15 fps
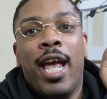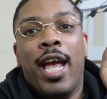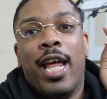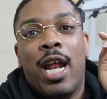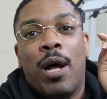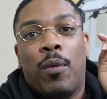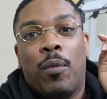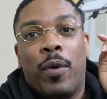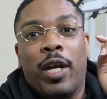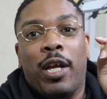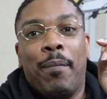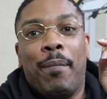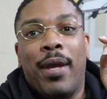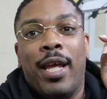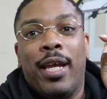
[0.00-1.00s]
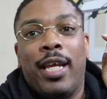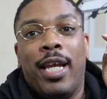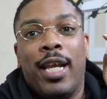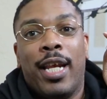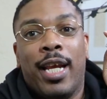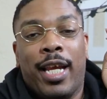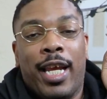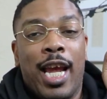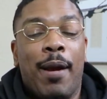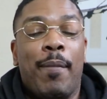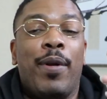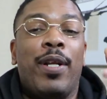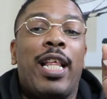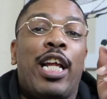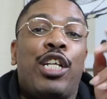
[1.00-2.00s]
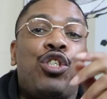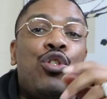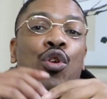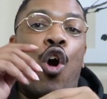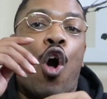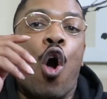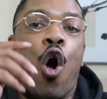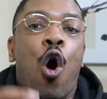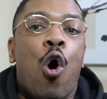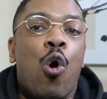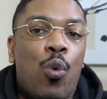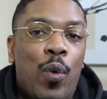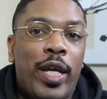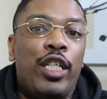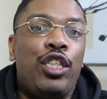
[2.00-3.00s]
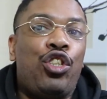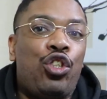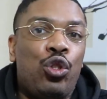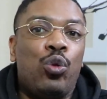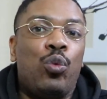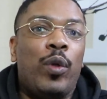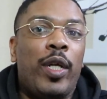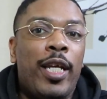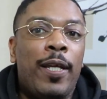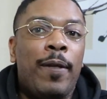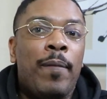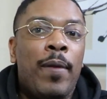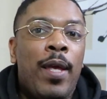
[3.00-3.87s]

and I would recommend getting a camera that you always shoot with,